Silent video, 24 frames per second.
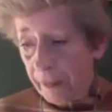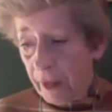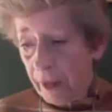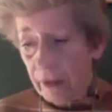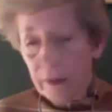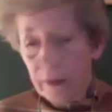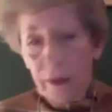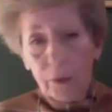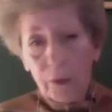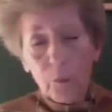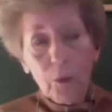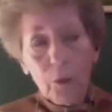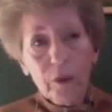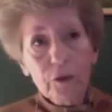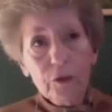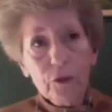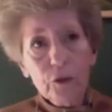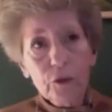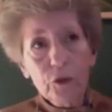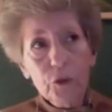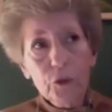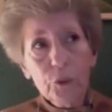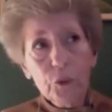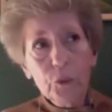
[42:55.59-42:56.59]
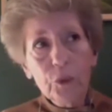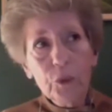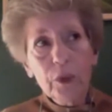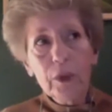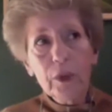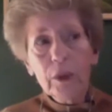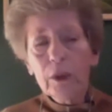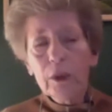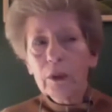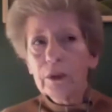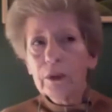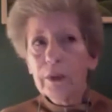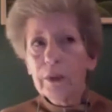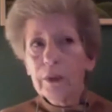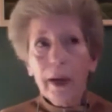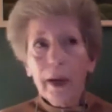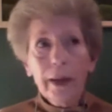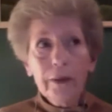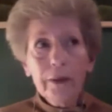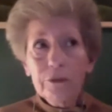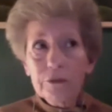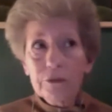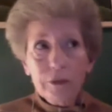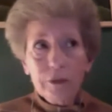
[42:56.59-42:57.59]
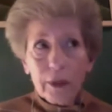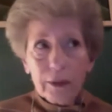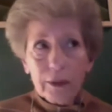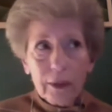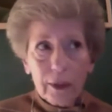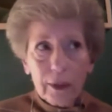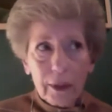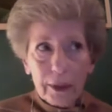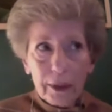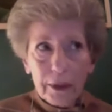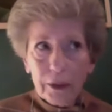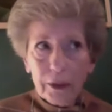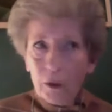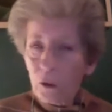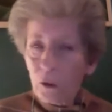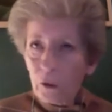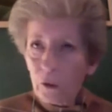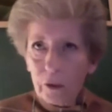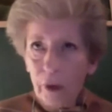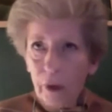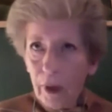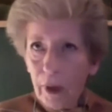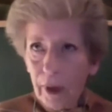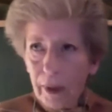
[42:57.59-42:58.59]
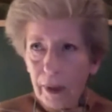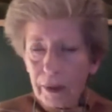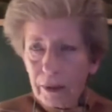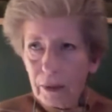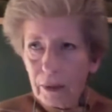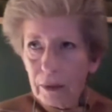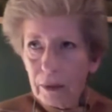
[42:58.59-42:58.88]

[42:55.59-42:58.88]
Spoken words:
Now, whether you die suddenly or not,